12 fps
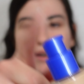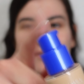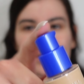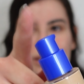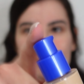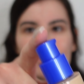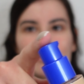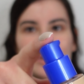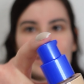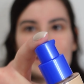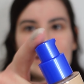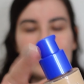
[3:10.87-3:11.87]
I feel before
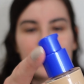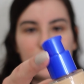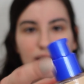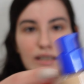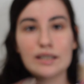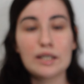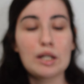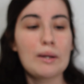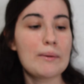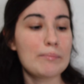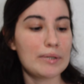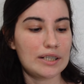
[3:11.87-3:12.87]
they didn't,
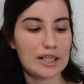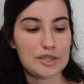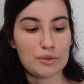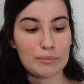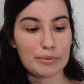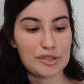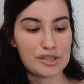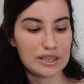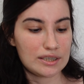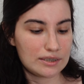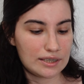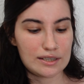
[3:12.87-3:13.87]
but I do appreciate
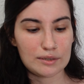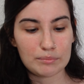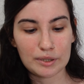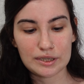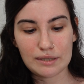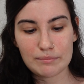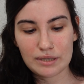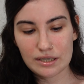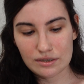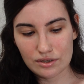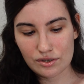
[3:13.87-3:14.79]
that they did put it because it's